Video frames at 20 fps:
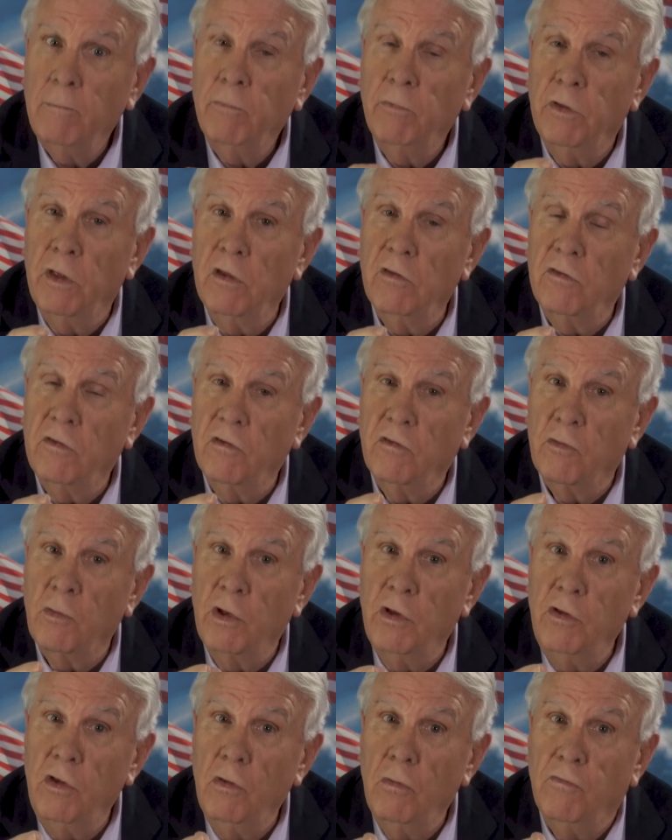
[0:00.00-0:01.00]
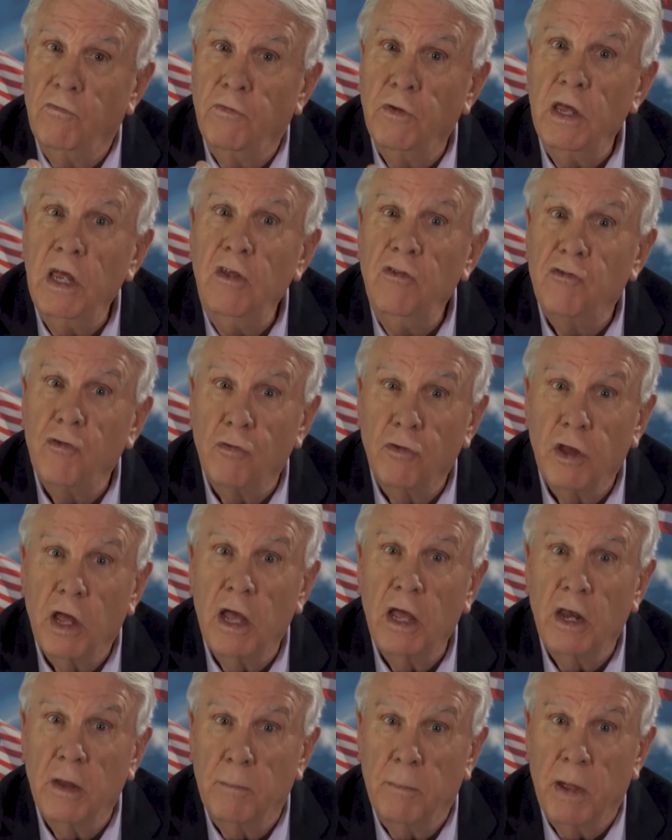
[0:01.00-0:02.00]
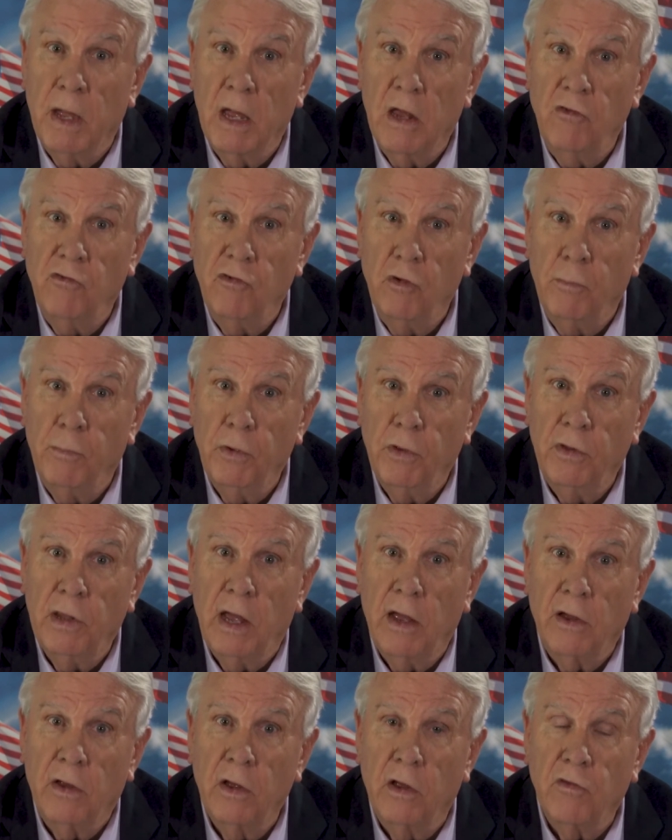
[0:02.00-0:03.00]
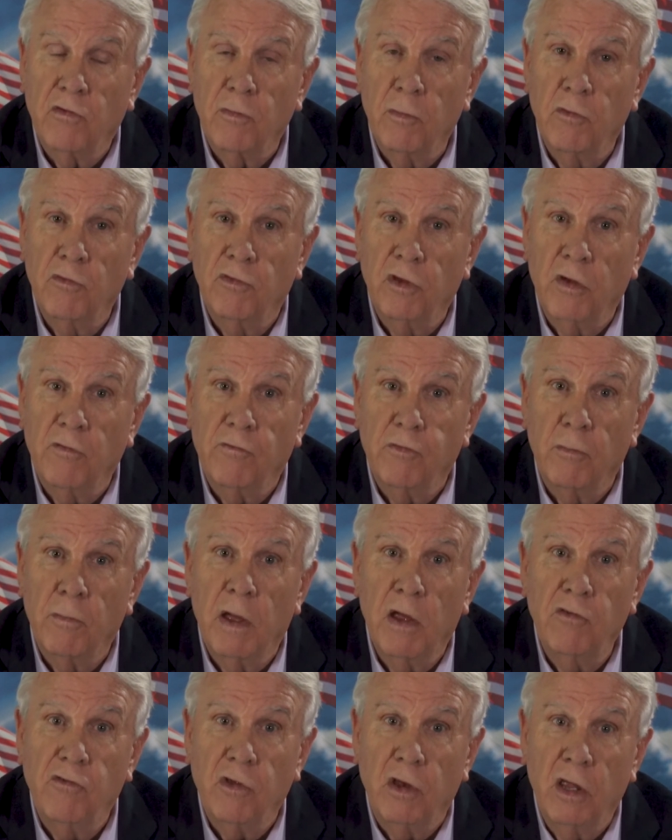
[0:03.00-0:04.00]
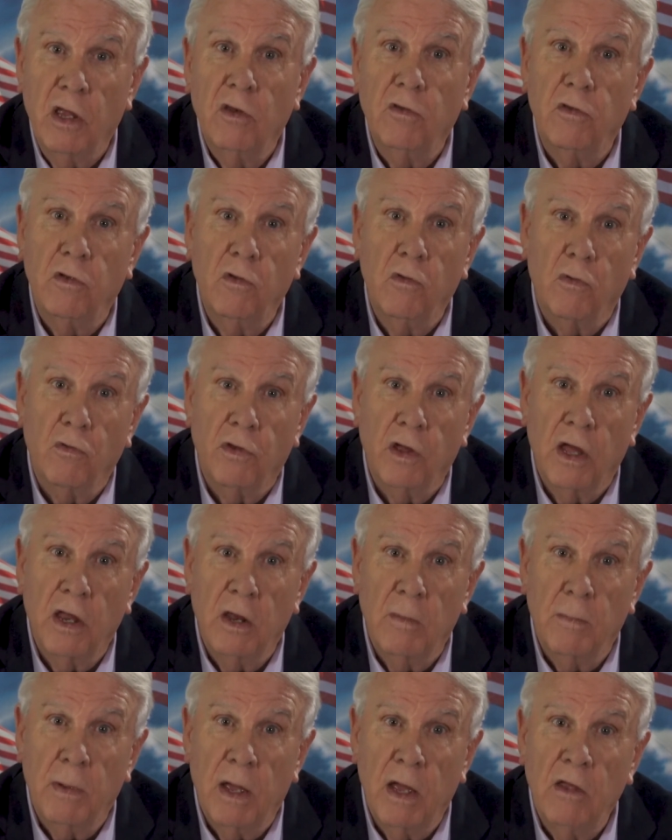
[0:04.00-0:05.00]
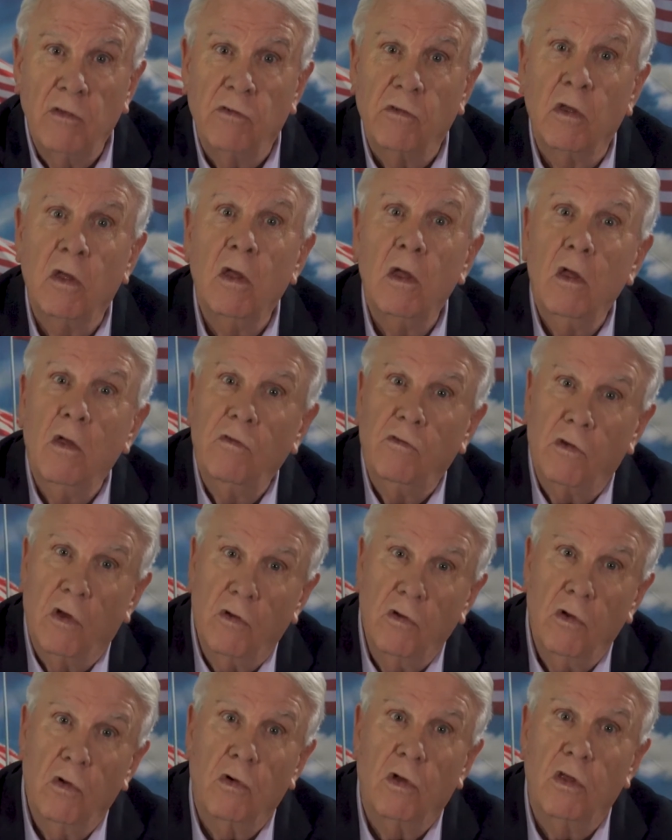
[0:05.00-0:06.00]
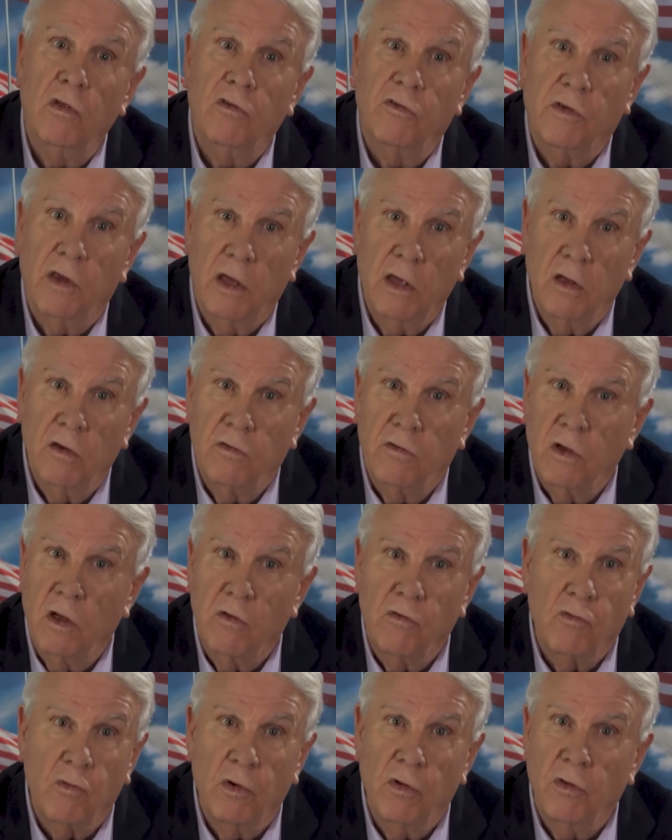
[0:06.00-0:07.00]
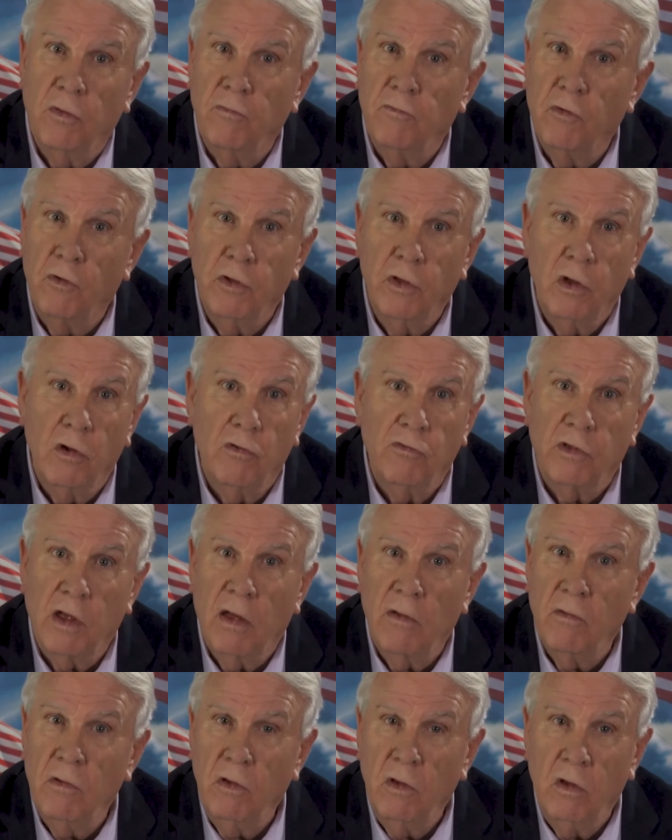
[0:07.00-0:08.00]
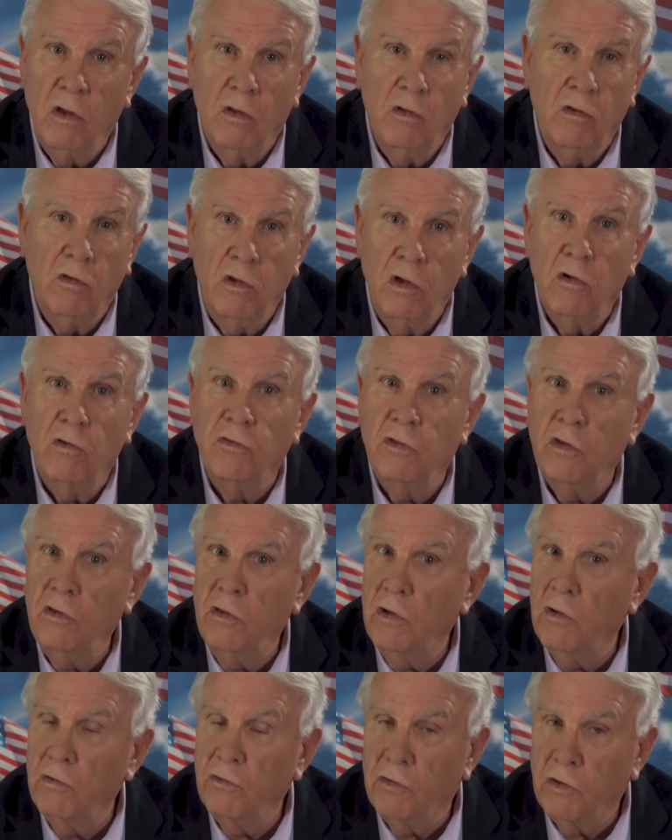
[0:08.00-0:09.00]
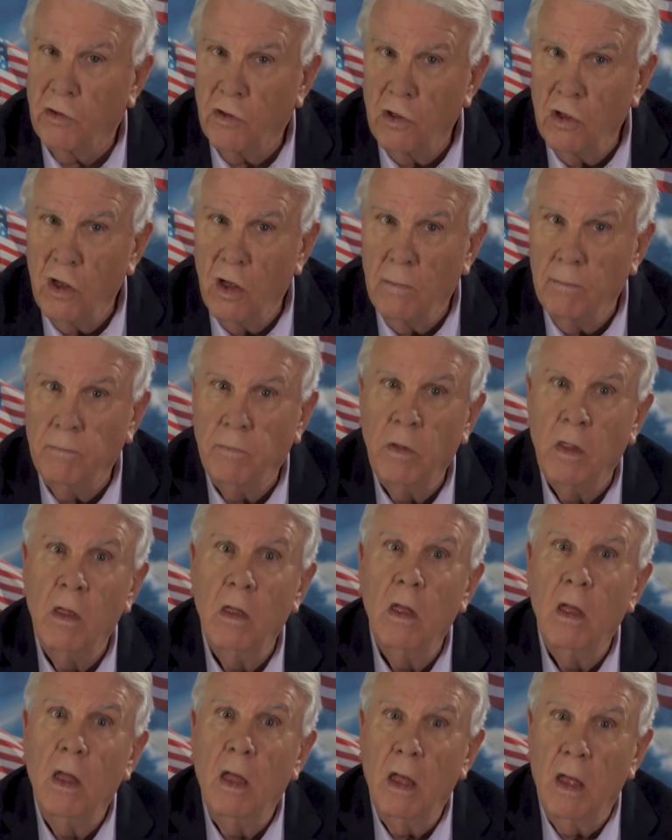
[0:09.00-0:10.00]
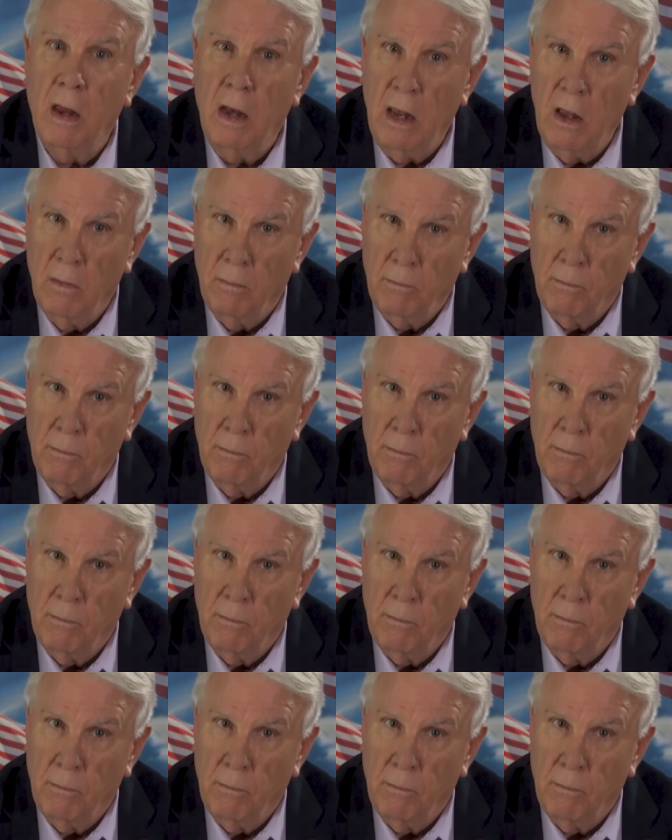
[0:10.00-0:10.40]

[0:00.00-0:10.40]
this is when you feed your database. You put that customer's information into your database so you can stay in touch with them for years and years to come and help